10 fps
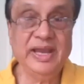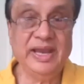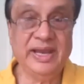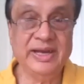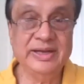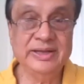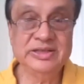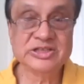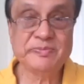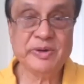And in
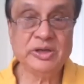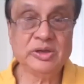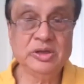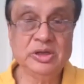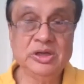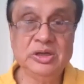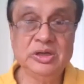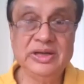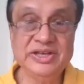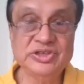this
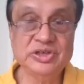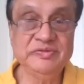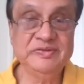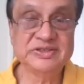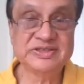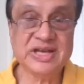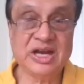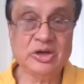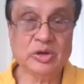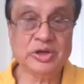particular lecture, we will
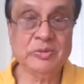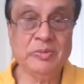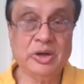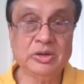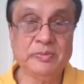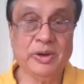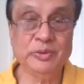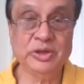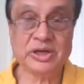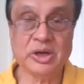start talking about
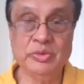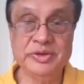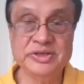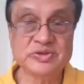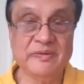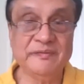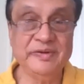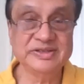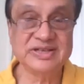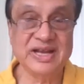popular accounting
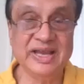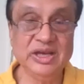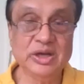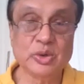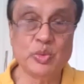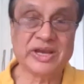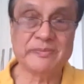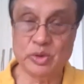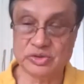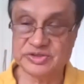softwares like
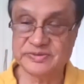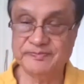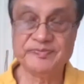QuickBooks.